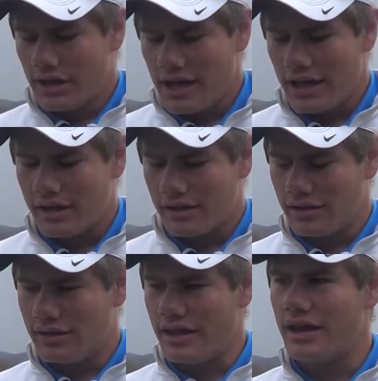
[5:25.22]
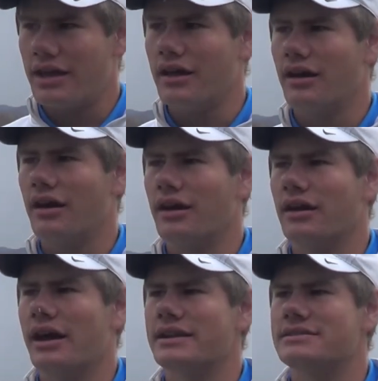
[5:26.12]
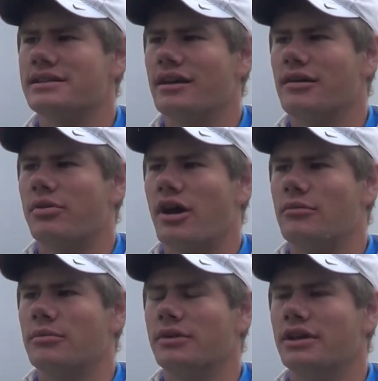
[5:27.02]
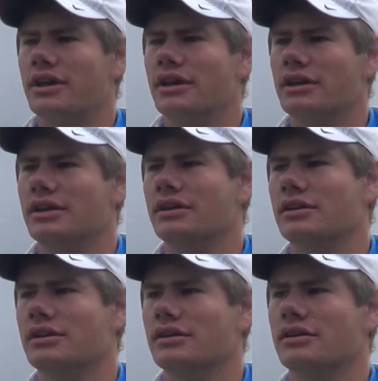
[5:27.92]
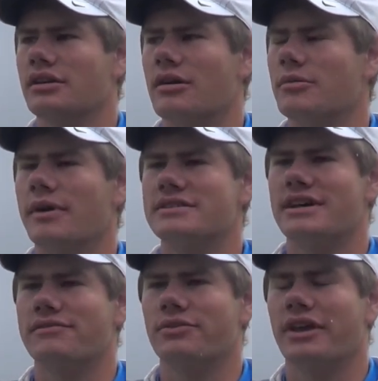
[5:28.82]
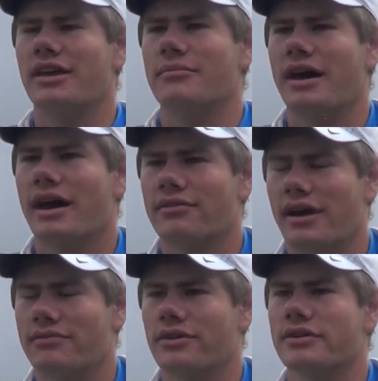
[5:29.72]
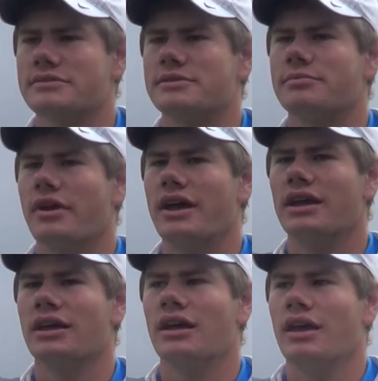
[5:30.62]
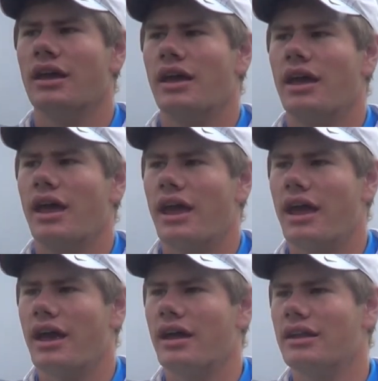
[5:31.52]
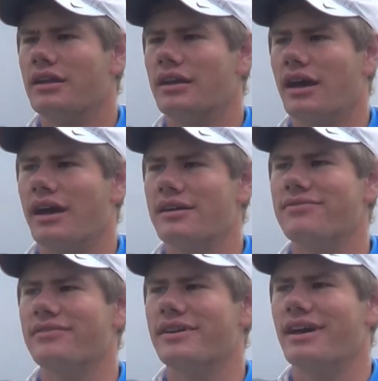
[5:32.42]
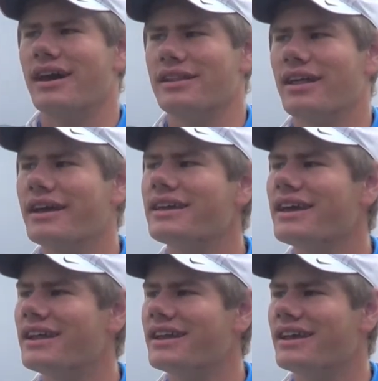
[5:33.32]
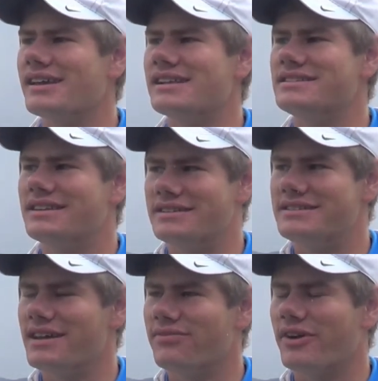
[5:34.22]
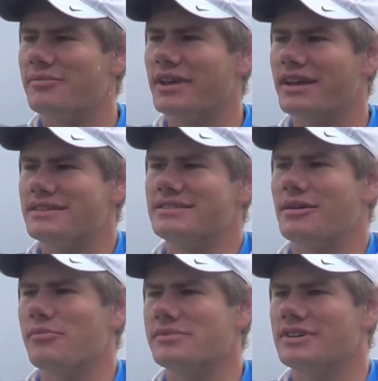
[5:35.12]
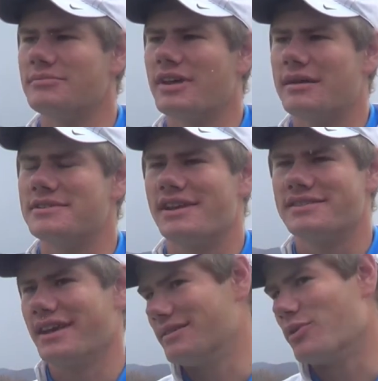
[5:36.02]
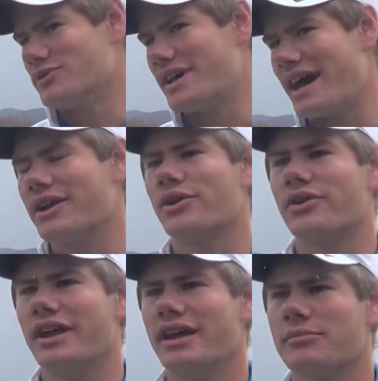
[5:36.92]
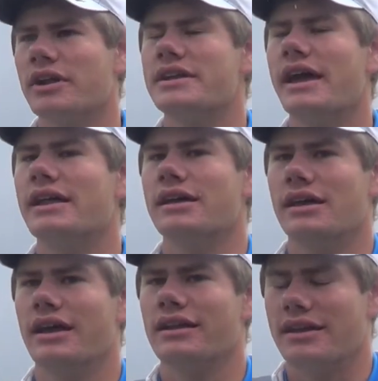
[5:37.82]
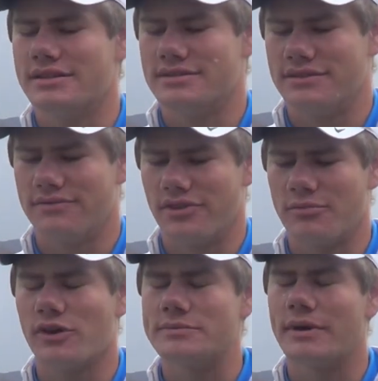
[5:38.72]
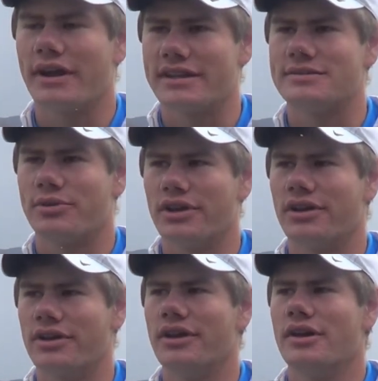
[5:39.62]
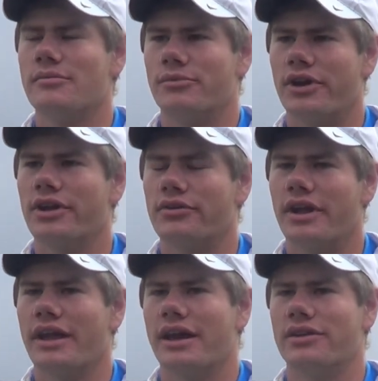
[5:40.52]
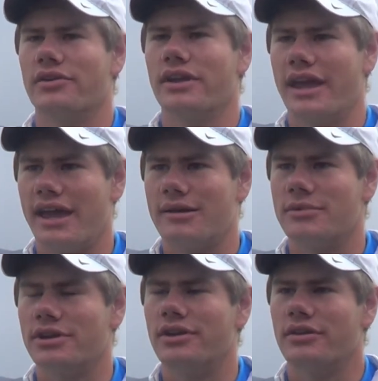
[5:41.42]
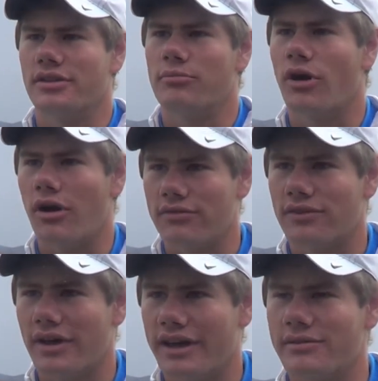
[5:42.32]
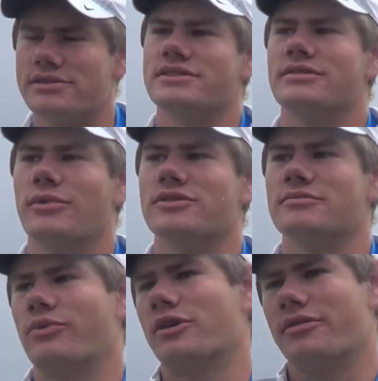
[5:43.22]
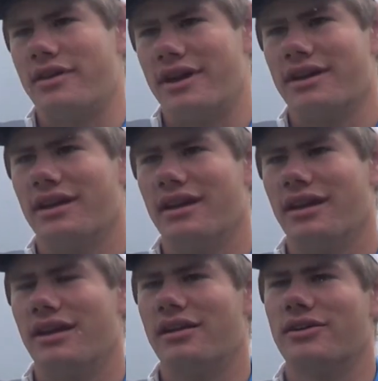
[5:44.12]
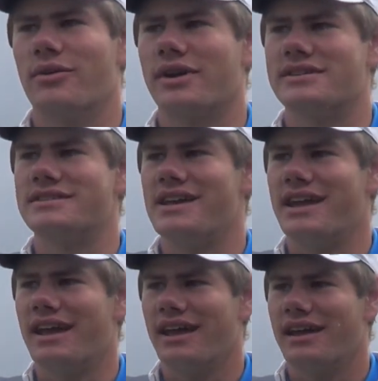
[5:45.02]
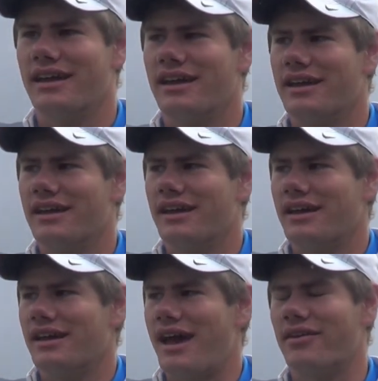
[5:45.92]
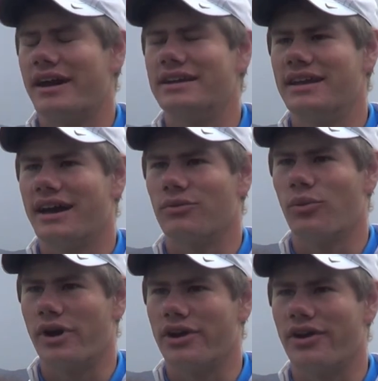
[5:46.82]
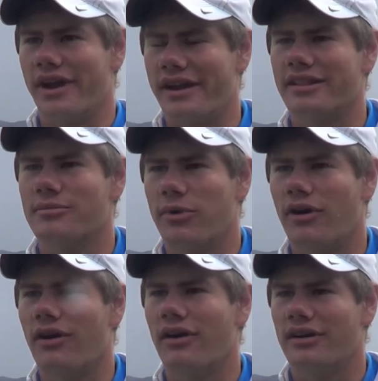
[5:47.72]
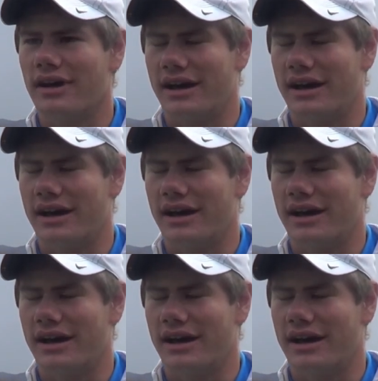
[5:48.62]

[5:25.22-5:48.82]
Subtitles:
yeah, they got it set up probably a couple months after we came back after Christmas break, and I like it. It's different because sometimes it doesn't get the most accurate reading, but it gets, for the most part, it gets a pretty good reading on your game and the ball flight, which is the most important thing. You know, you want to see, have an idea on where you're hitting the ball,